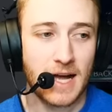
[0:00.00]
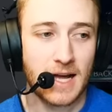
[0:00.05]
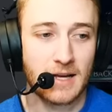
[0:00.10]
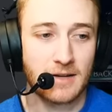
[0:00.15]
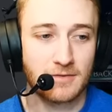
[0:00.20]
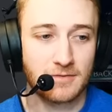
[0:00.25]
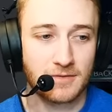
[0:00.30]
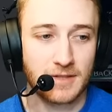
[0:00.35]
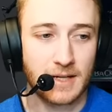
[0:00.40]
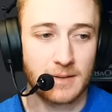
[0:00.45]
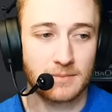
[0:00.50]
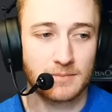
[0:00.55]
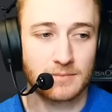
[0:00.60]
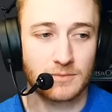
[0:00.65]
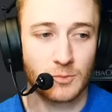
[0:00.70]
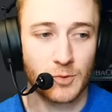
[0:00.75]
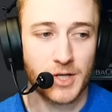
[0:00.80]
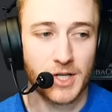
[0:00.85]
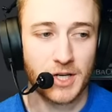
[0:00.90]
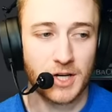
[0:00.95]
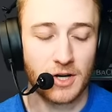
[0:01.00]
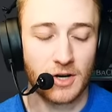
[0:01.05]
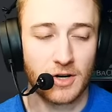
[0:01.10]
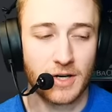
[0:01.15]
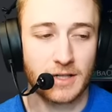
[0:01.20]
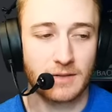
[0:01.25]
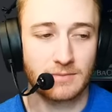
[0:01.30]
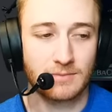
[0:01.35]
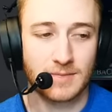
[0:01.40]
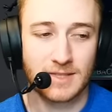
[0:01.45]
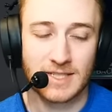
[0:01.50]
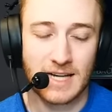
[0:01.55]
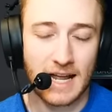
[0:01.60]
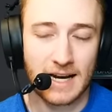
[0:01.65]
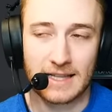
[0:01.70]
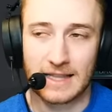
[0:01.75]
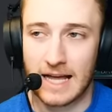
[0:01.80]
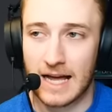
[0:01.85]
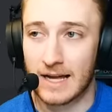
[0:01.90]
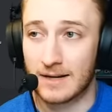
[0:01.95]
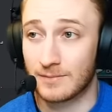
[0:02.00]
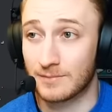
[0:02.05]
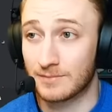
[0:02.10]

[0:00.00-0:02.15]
5, yep, reoccurring. It's not a lot,